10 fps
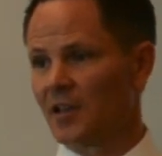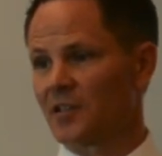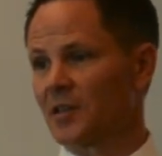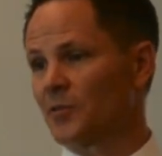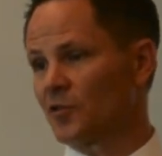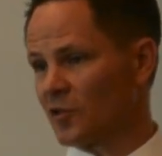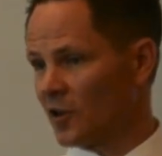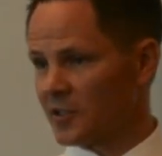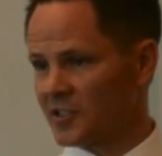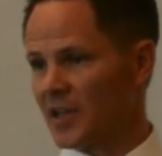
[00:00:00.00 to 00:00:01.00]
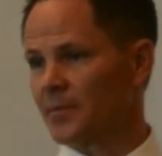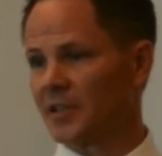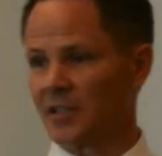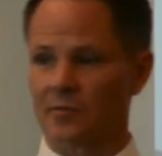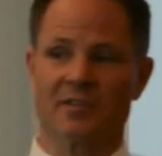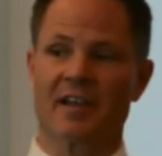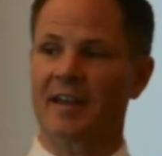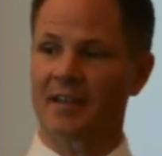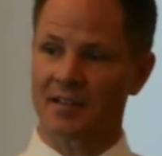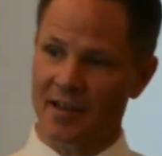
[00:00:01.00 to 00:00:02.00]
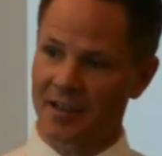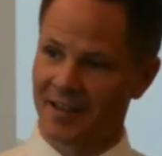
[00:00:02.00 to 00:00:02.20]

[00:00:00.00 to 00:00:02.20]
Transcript: Except those are all in Japanese, which I can't say.